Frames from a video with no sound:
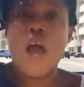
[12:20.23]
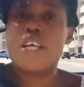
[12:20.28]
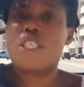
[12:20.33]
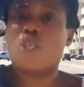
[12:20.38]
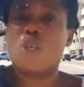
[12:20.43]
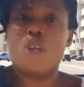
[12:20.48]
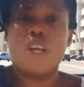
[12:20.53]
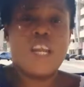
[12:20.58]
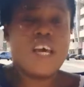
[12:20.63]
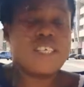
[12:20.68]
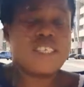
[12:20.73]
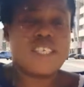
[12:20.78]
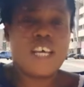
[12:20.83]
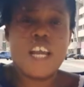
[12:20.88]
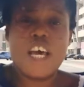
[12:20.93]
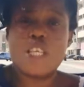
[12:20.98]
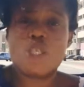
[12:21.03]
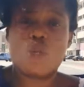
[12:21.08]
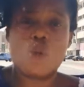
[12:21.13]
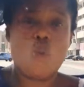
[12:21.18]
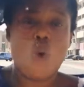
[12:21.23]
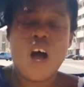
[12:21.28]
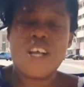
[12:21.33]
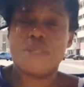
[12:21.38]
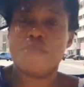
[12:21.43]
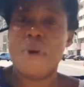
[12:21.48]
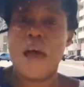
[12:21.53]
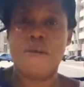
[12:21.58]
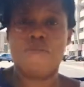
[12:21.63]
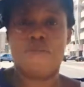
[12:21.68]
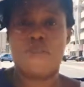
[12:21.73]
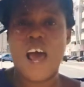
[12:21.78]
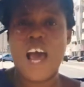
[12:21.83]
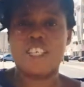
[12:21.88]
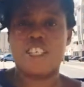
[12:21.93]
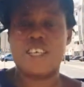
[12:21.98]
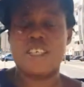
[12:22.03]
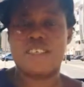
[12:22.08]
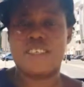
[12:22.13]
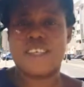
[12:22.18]
going to listen it to what my
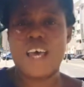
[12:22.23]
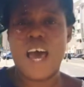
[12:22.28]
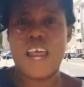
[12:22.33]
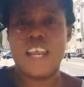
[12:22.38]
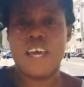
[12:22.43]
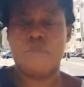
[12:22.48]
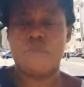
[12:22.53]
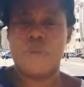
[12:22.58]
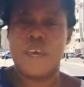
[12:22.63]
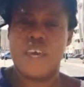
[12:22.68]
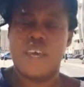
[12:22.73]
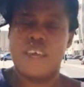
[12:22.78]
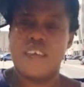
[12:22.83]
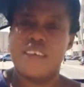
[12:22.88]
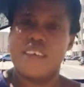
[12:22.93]
flesh is telling me.